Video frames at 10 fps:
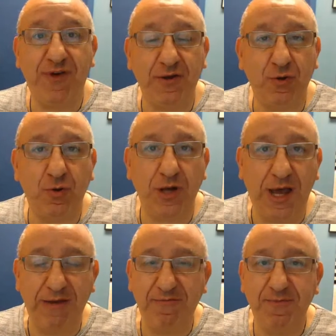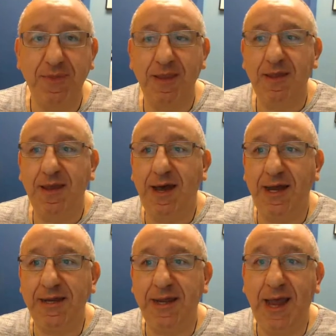I go live.
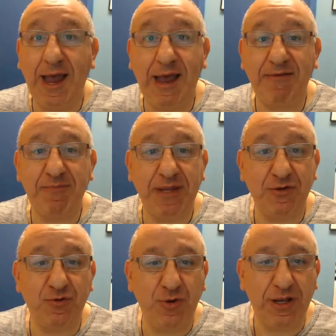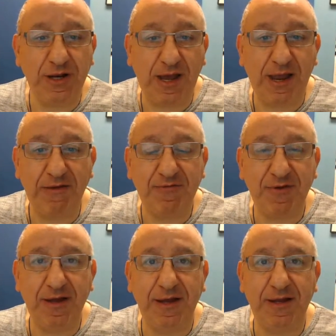I have been going live
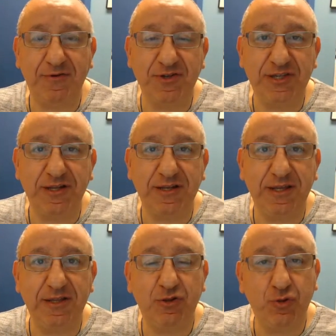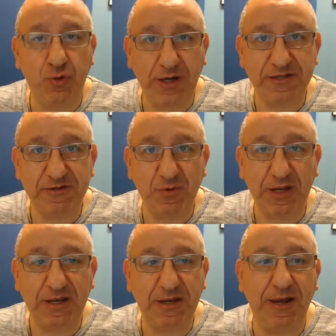uh, recently twice a
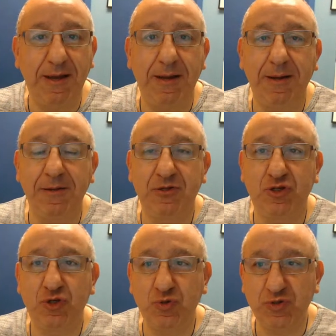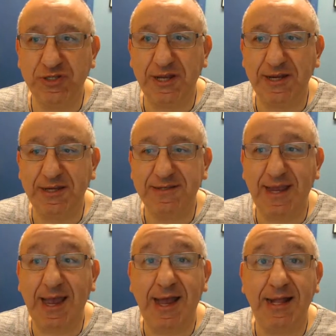week, uh, Tuesdays
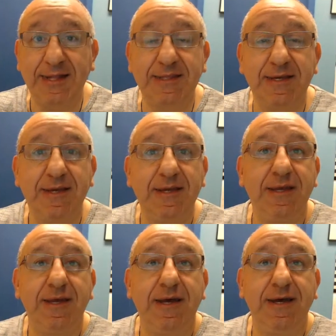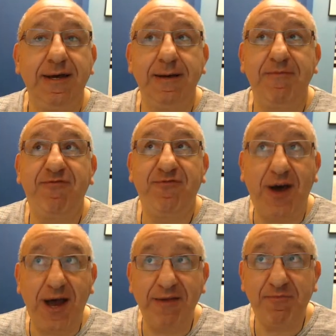at uh,
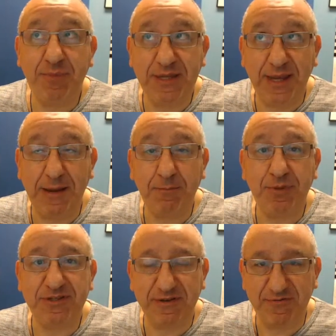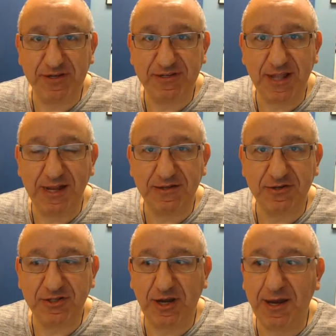5 p.m. Pacific
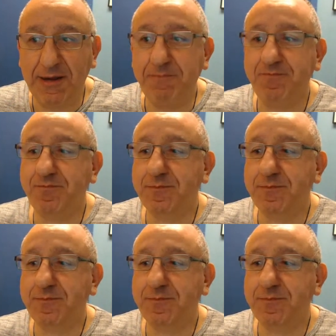Standard Time